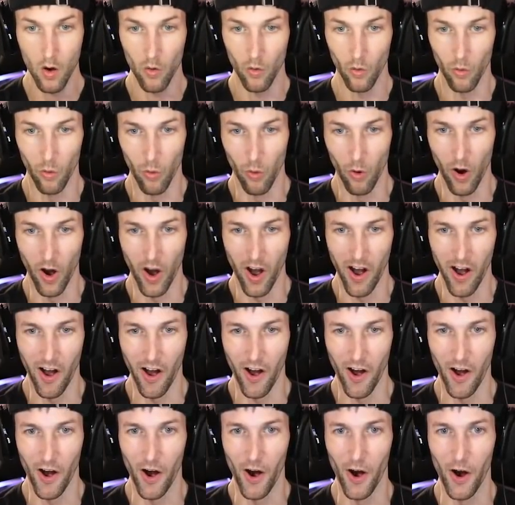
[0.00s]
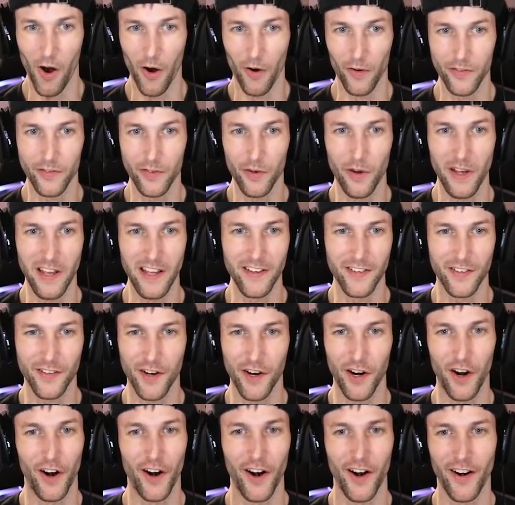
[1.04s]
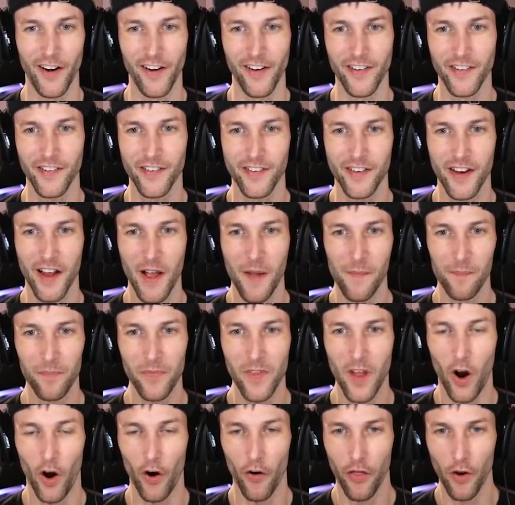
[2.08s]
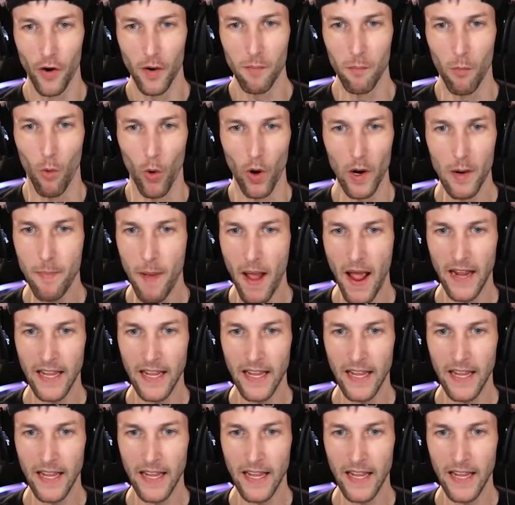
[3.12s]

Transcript: Whoa, so he's cursed. Are there more